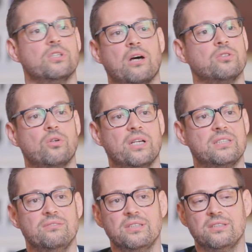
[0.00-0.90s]
an outdoor
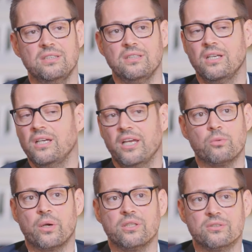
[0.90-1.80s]
activity
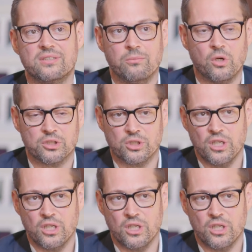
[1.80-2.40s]
and wearing the same watch.